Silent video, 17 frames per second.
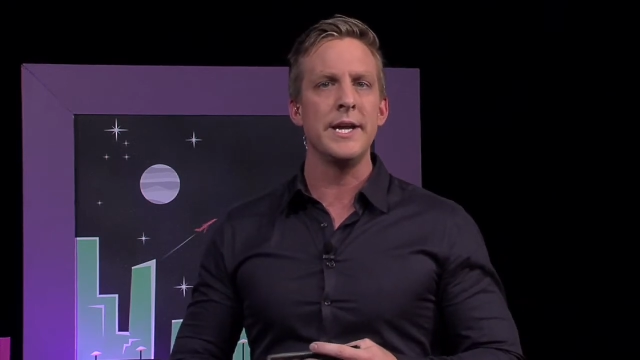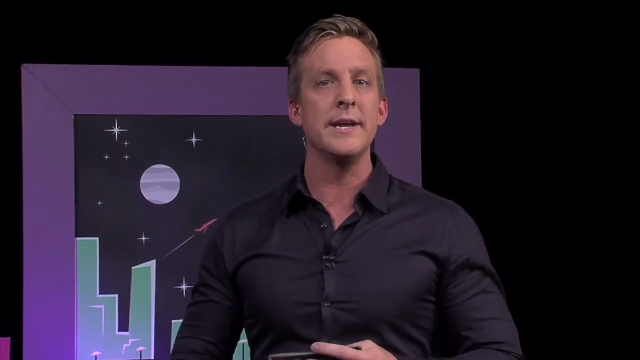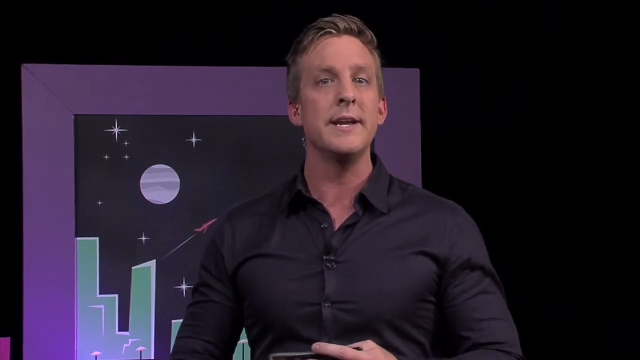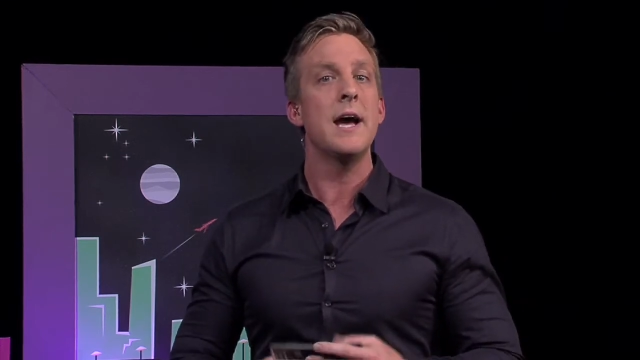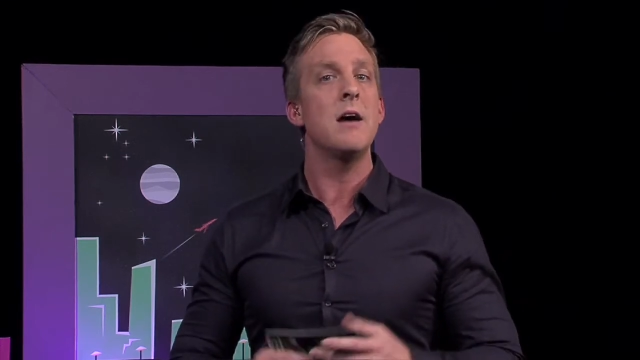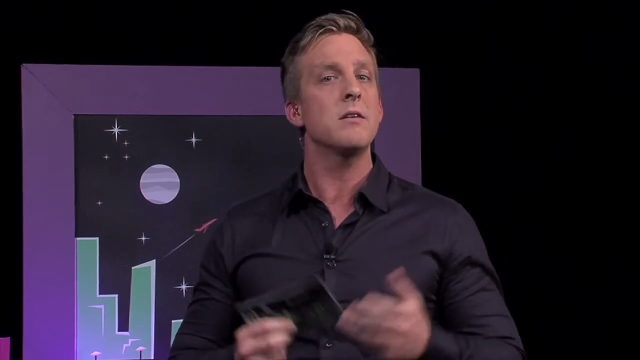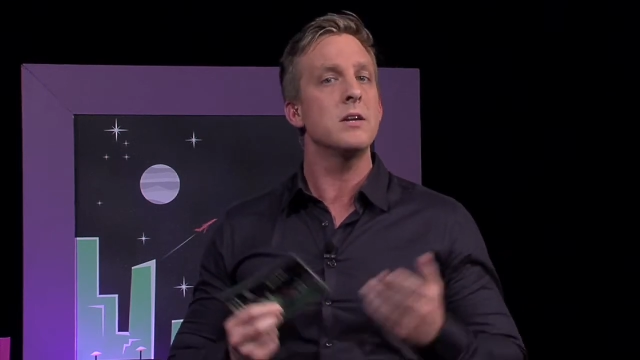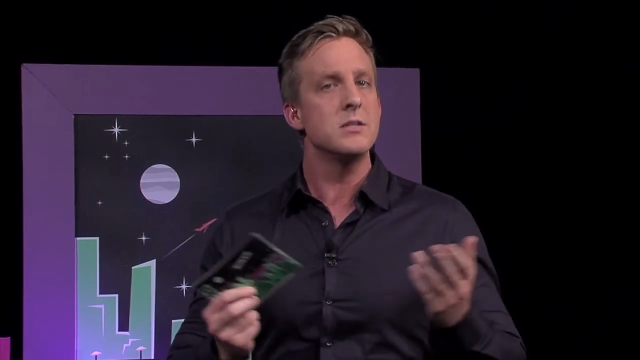and
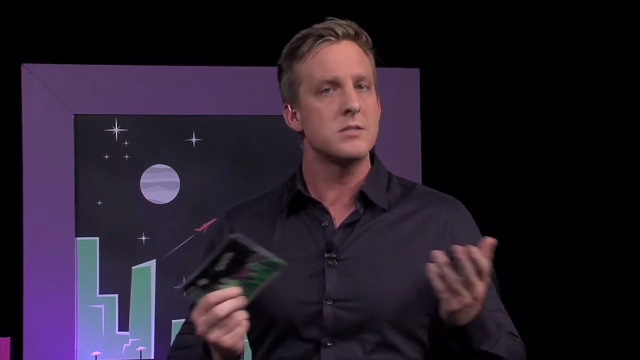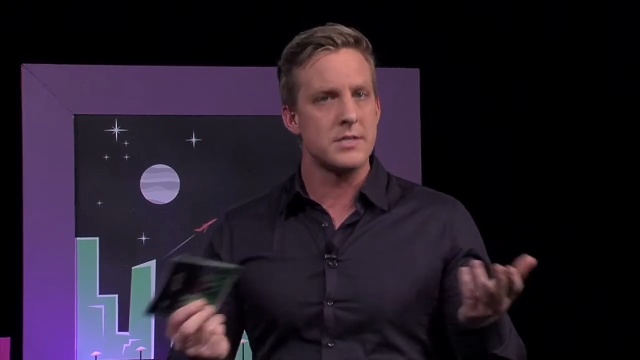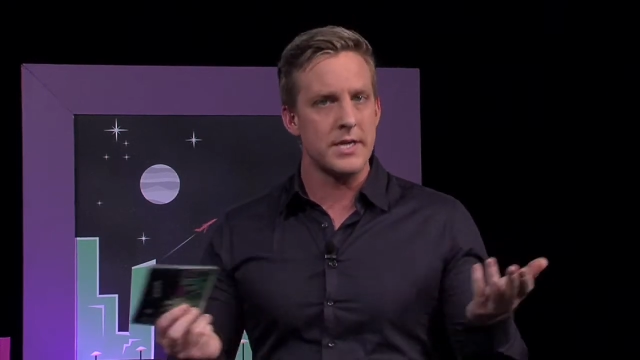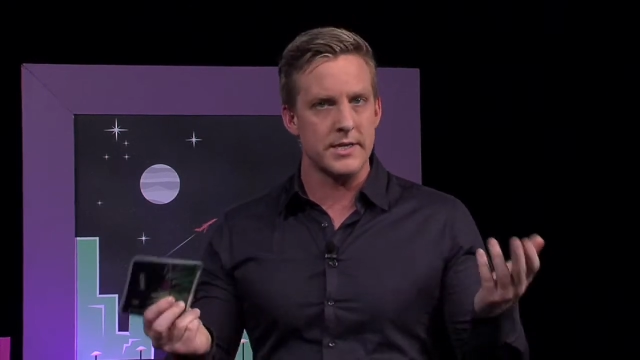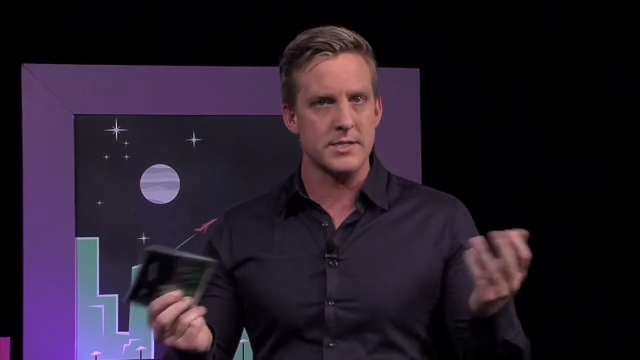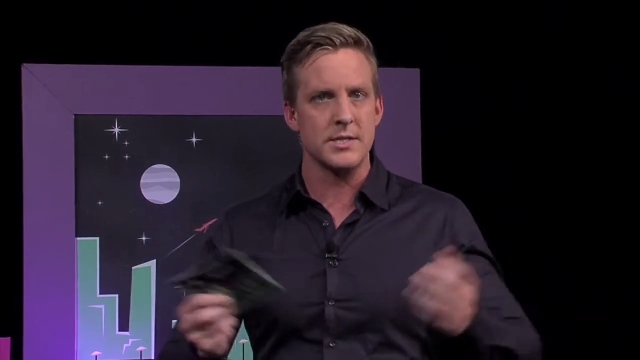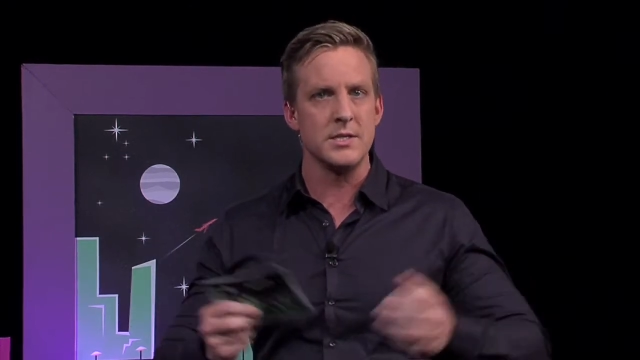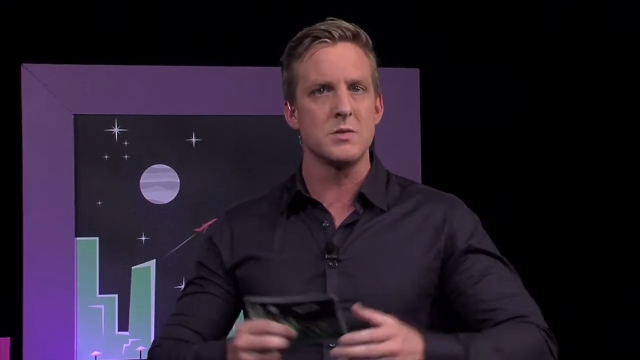our
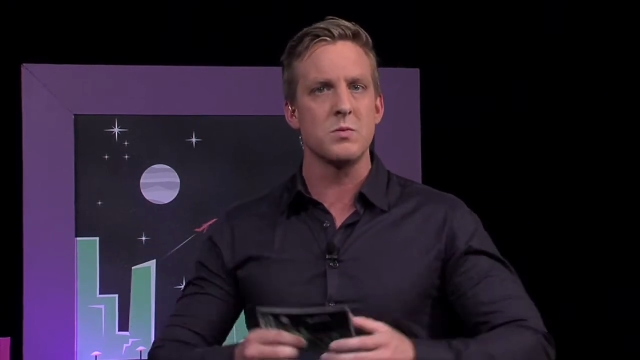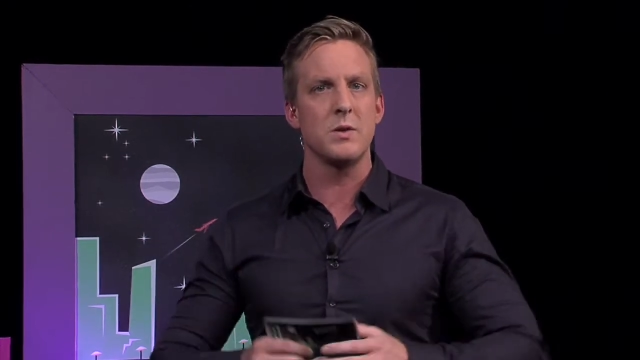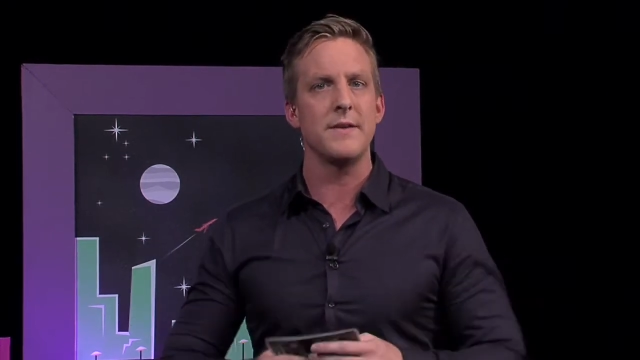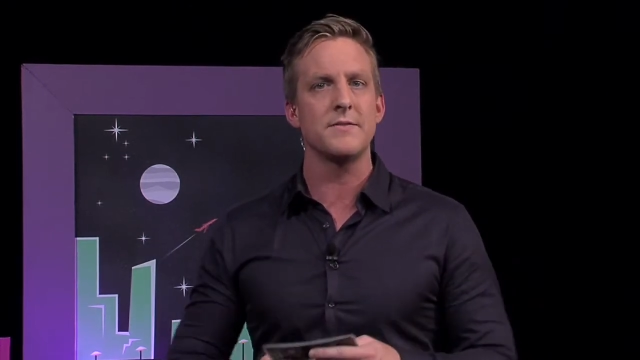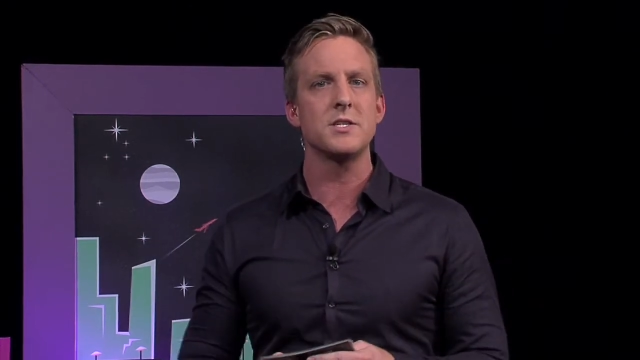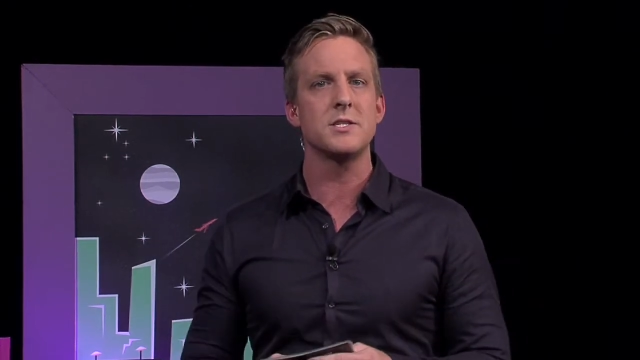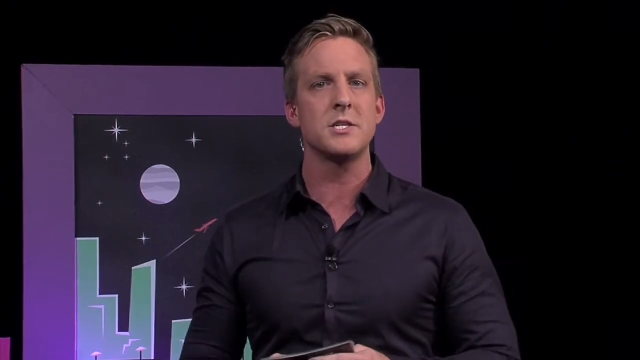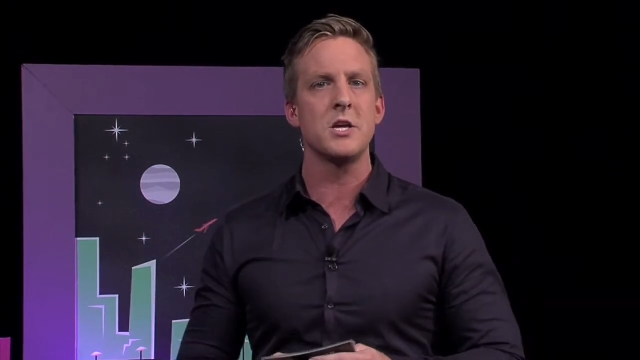contestants will
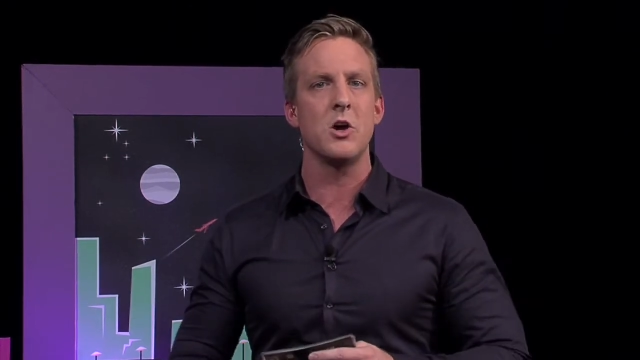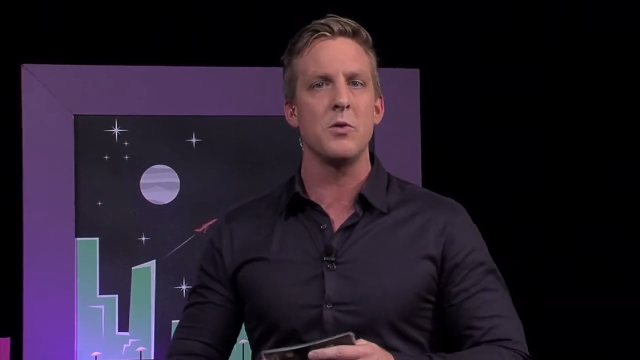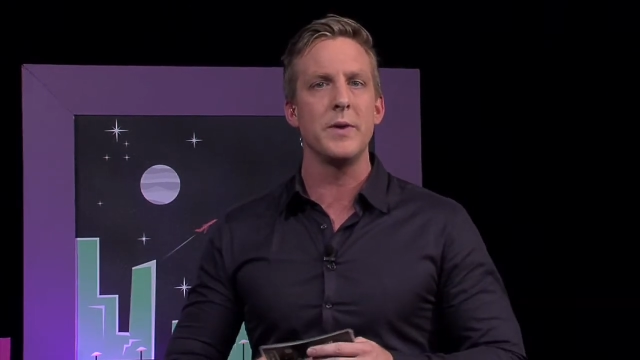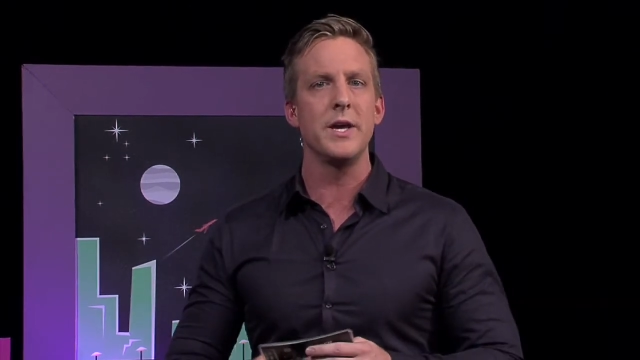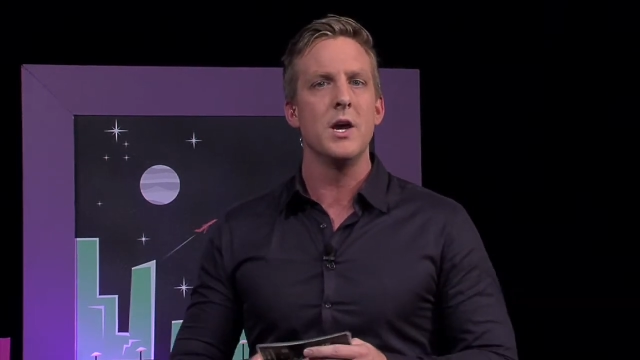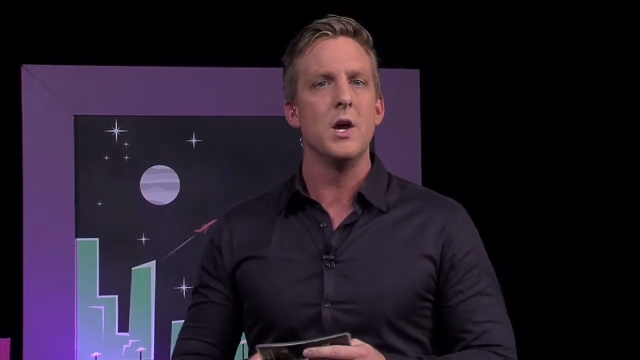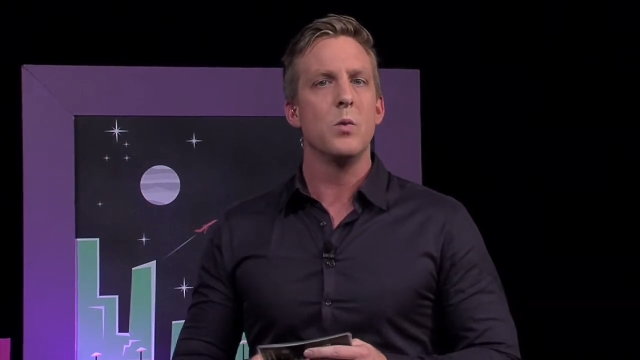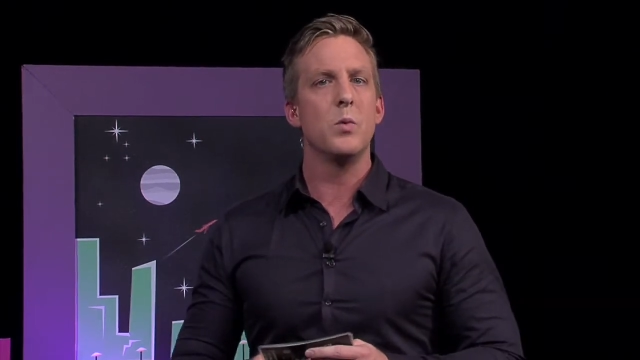have to tell me